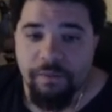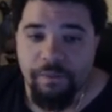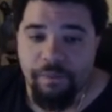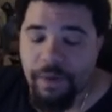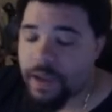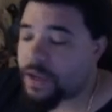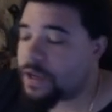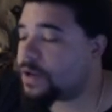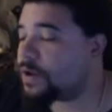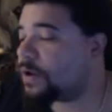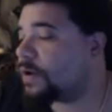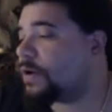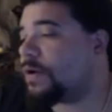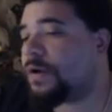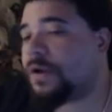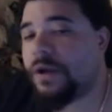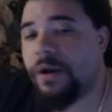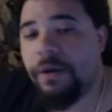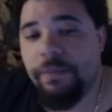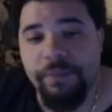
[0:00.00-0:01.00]
being
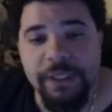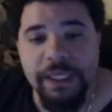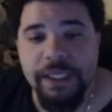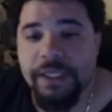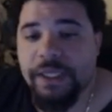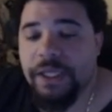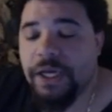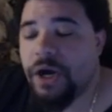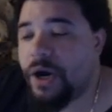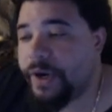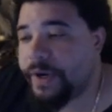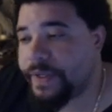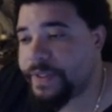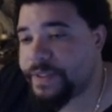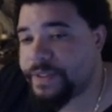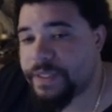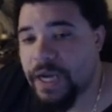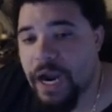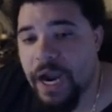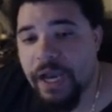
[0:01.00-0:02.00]
completely
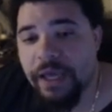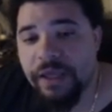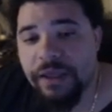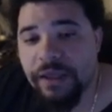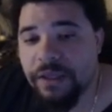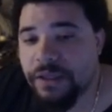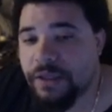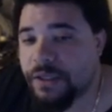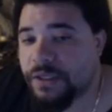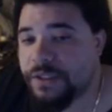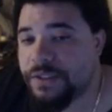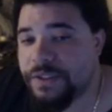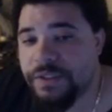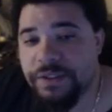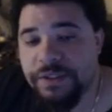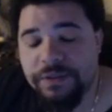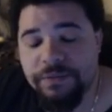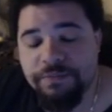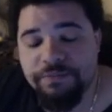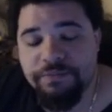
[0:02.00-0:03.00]
honest, I think this
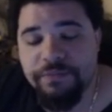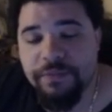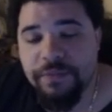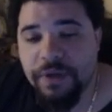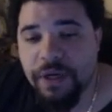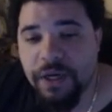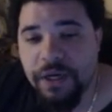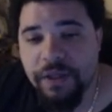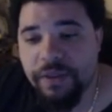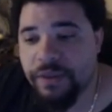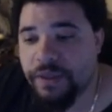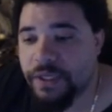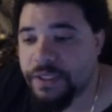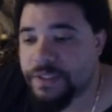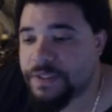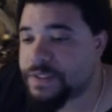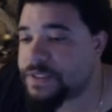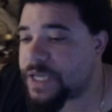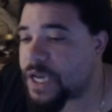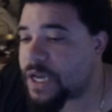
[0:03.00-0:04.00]
is
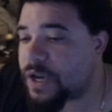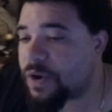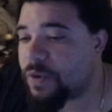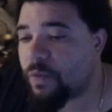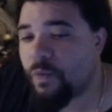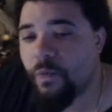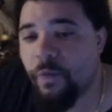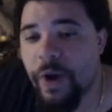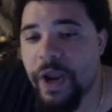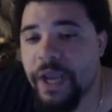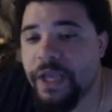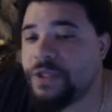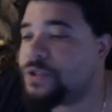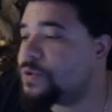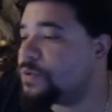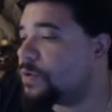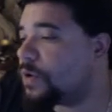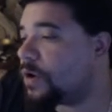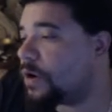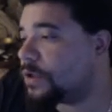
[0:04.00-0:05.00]
this is taking way
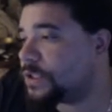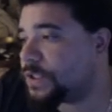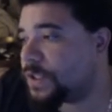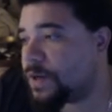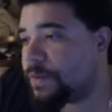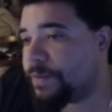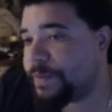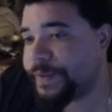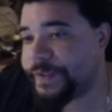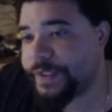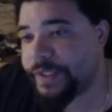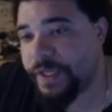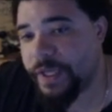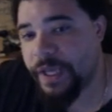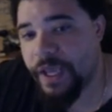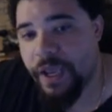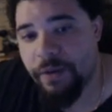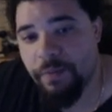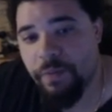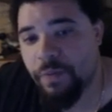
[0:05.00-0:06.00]
too long to come into the
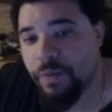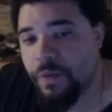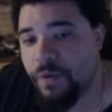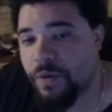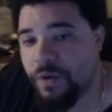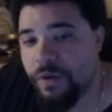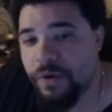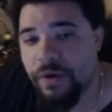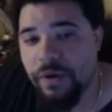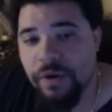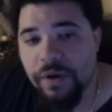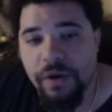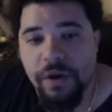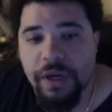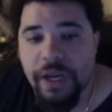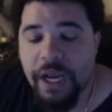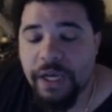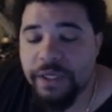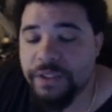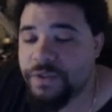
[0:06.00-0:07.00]
game.
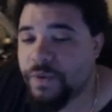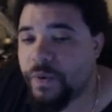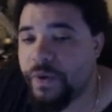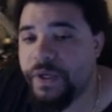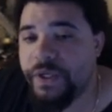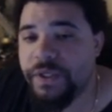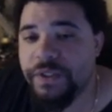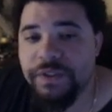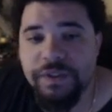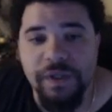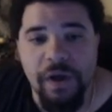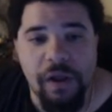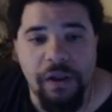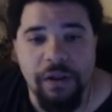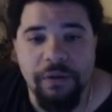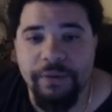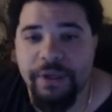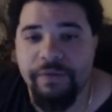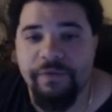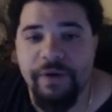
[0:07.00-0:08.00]
Castoria's
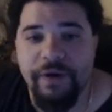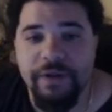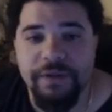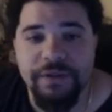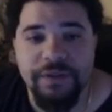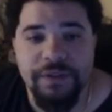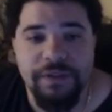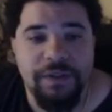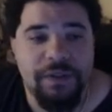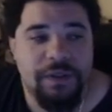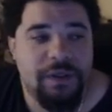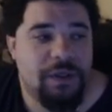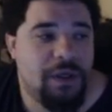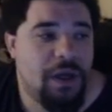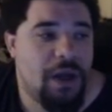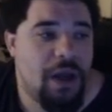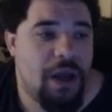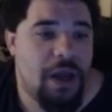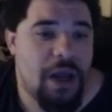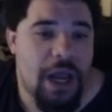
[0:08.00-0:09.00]
solemn defense
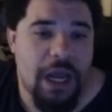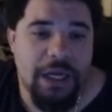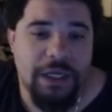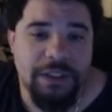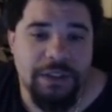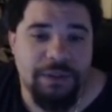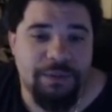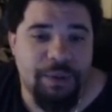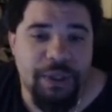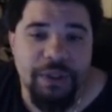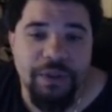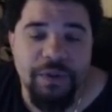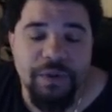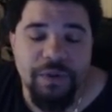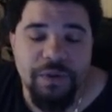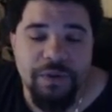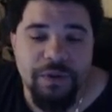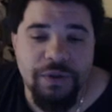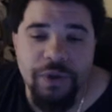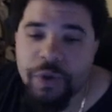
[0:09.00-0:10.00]
has
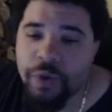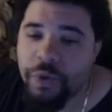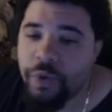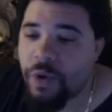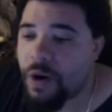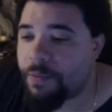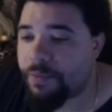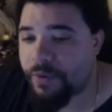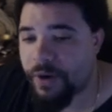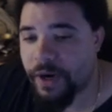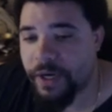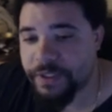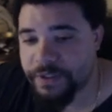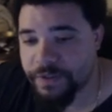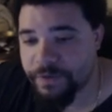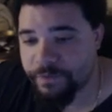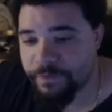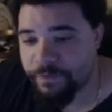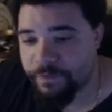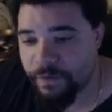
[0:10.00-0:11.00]
been too
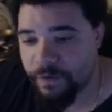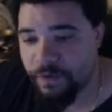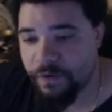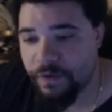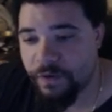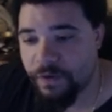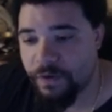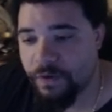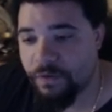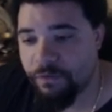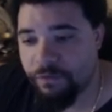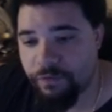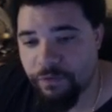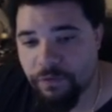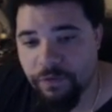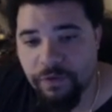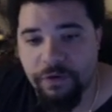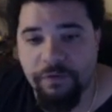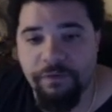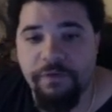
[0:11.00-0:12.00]
oppressive
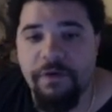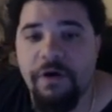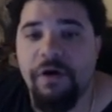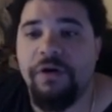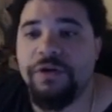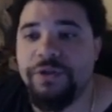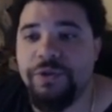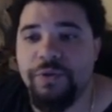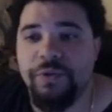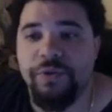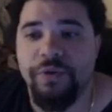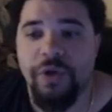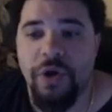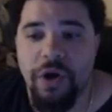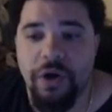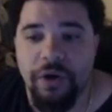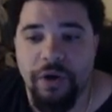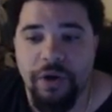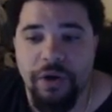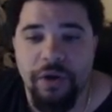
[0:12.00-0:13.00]
for far too long.